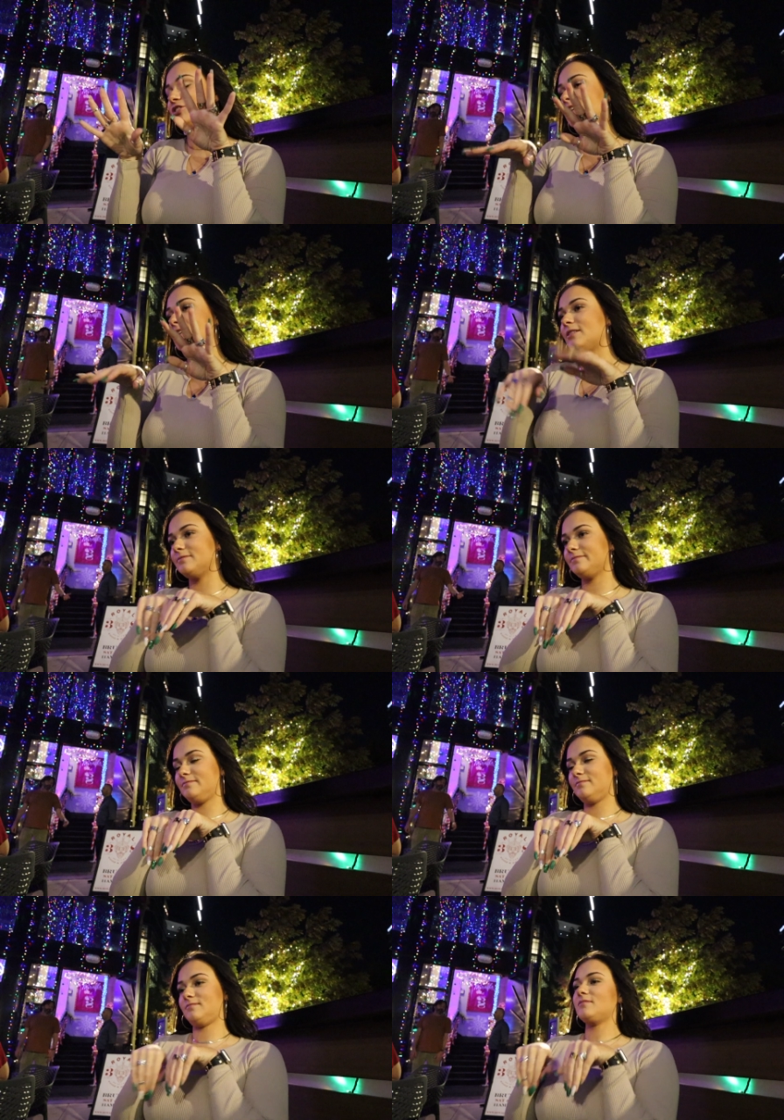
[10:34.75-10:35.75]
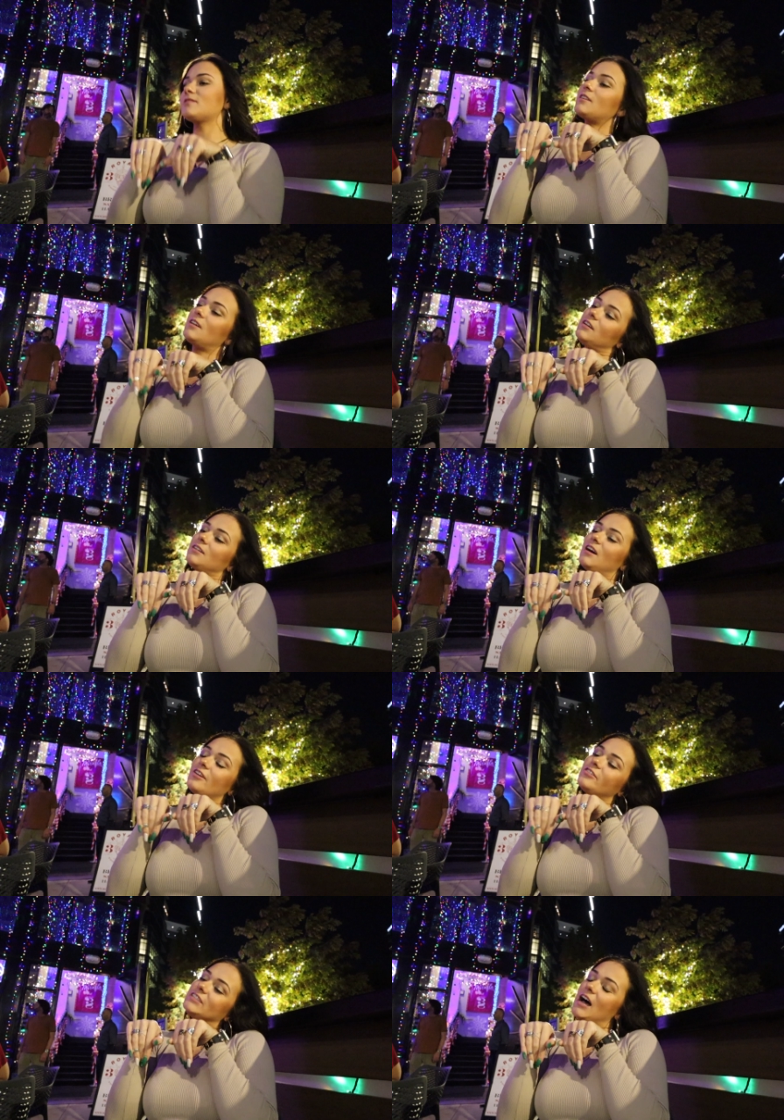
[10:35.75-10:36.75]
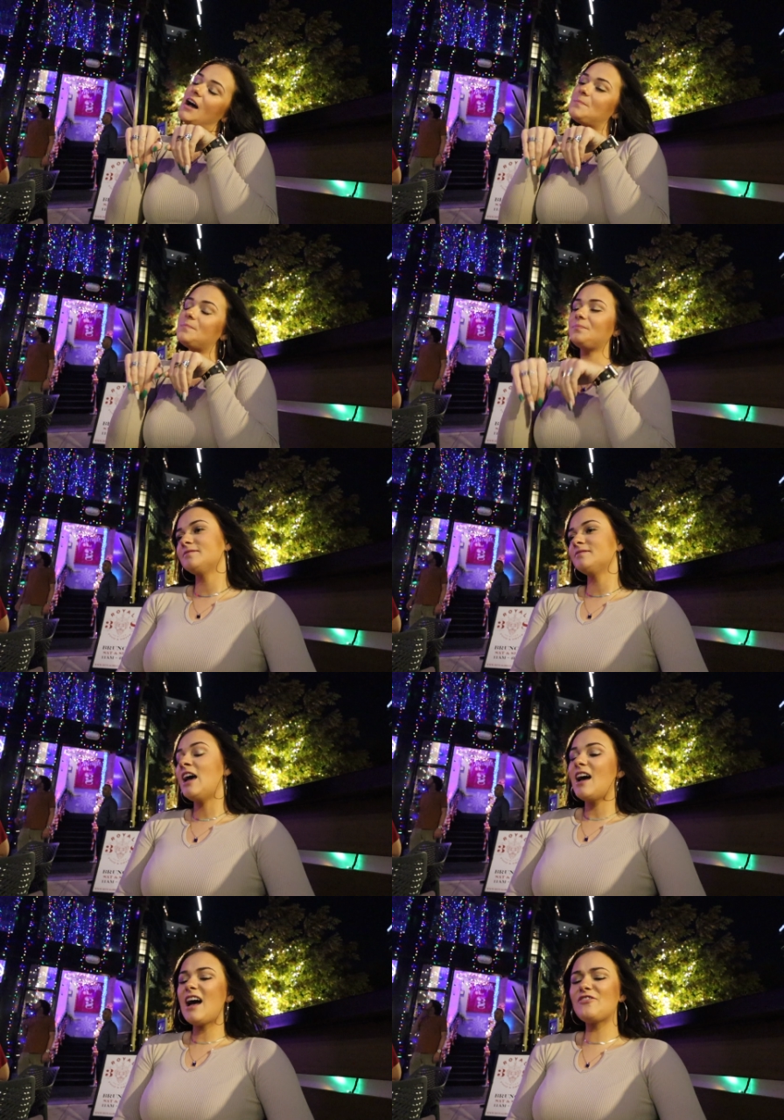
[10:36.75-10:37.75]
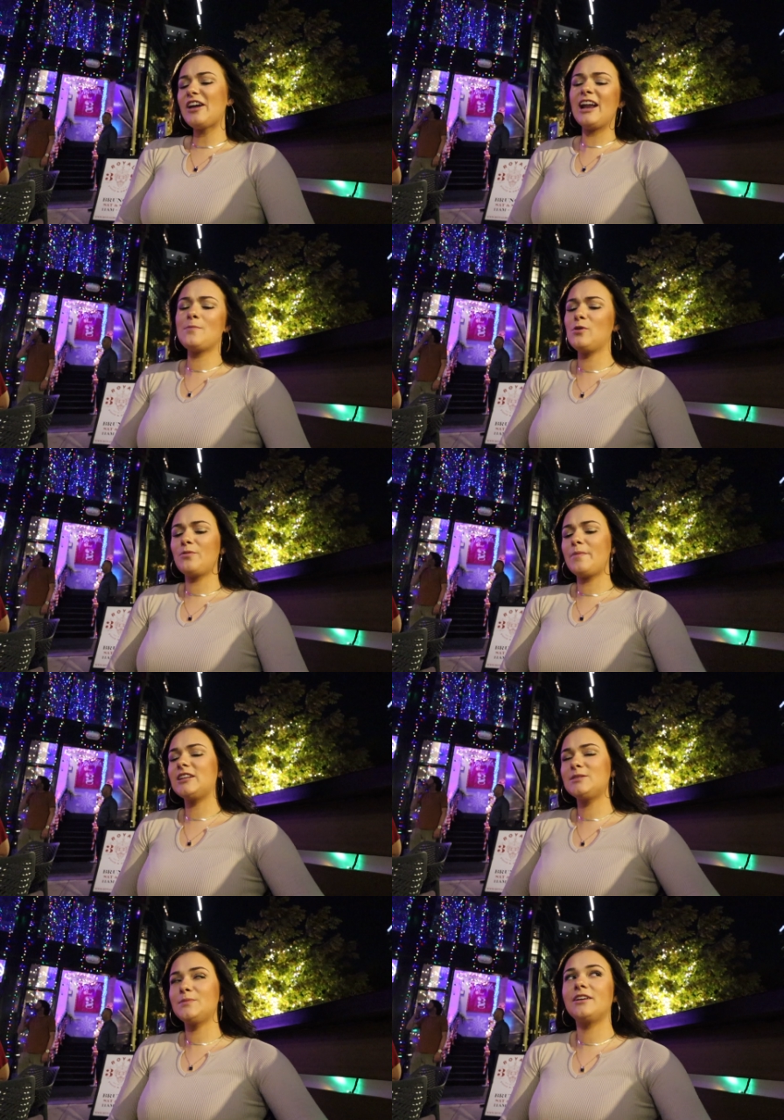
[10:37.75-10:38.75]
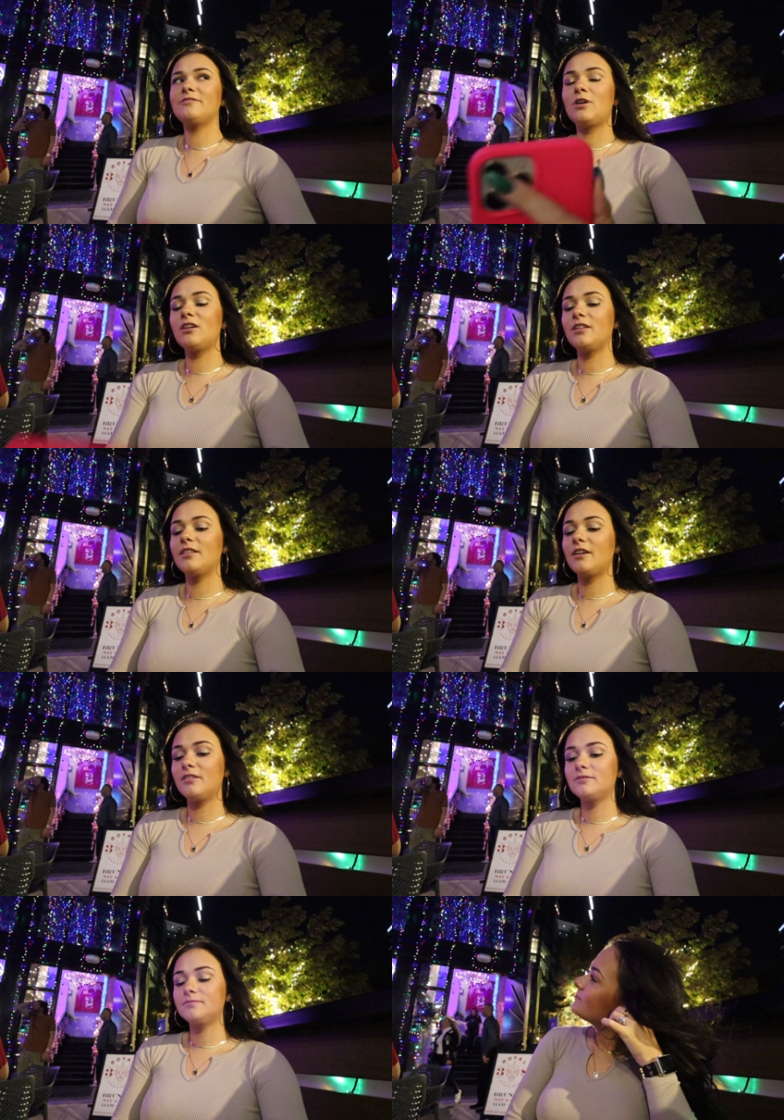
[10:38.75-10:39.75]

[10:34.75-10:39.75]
she cuddles up. Every animal reminds me of Miley though.